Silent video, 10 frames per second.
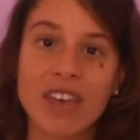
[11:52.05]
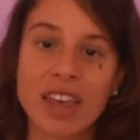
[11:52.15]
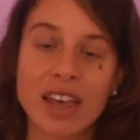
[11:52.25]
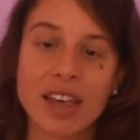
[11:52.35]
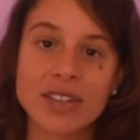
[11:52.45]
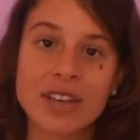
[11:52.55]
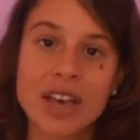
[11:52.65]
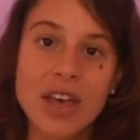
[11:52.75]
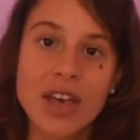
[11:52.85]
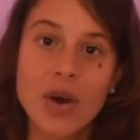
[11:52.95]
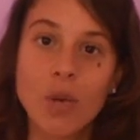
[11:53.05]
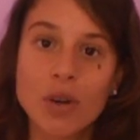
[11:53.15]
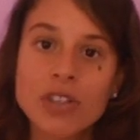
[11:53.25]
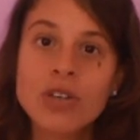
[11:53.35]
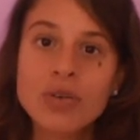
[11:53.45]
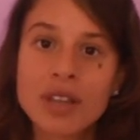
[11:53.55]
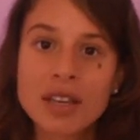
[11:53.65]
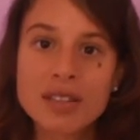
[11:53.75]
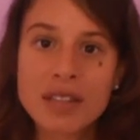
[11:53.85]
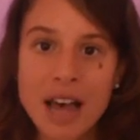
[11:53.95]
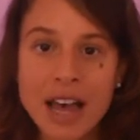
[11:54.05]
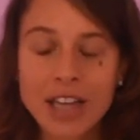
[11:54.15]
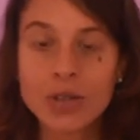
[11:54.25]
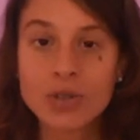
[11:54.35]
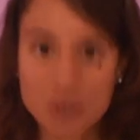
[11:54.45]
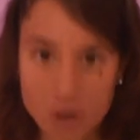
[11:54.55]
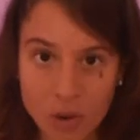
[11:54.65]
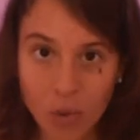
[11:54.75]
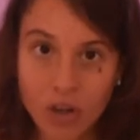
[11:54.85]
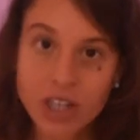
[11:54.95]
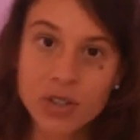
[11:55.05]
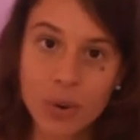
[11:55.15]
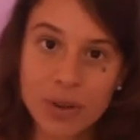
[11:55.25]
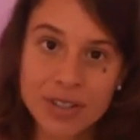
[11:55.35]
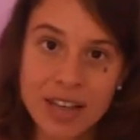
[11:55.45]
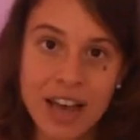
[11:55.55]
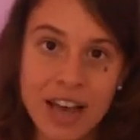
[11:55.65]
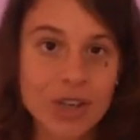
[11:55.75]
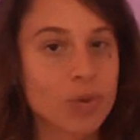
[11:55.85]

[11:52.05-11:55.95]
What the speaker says: And once you realize that and you start working towards that,